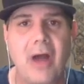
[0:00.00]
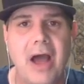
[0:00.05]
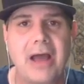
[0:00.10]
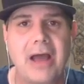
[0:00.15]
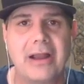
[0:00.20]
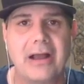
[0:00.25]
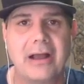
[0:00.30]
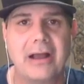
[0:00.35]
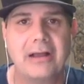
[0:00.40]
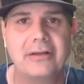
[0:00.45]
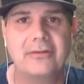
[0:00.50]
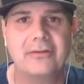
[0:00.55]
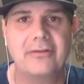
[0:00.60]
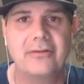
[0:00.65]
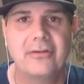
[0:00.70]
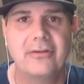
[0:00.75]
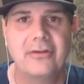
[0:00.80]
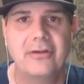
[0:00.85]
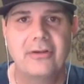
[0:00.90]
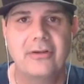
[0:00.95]

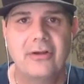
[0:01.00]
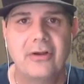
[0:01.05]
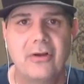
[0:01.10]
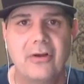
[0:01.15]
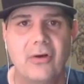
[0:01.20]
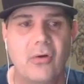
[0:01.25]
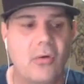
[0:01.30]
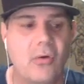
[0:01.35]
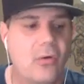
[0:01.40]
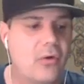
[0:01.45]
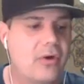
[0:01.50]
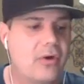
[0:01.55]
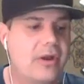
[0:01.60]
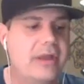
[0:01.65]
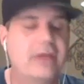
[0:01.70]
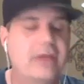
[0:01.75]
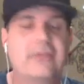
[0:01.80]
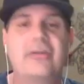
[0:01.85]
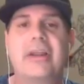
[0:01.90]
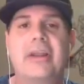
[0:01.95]
product,
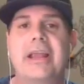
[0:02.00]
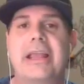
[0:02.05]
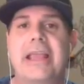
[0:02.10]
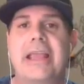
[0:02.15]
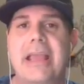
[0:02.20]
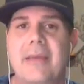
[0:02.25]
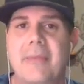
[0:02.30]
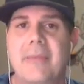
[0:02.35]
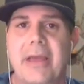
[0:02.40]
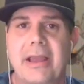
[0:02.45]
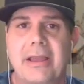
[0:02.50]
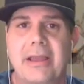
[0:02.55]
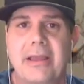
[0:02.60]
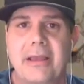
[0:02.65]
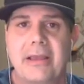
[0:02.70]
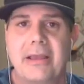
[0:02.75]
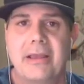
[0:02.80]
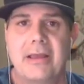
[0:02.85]
or is it a gimmick?